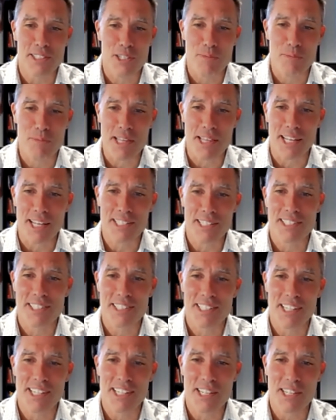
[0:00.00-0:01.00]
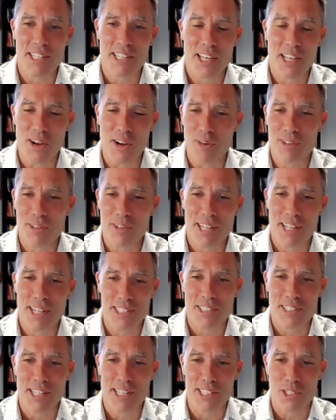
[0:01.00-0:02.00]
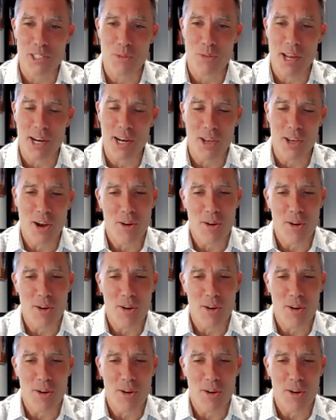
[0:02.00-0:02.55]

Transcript: to me, that's the way to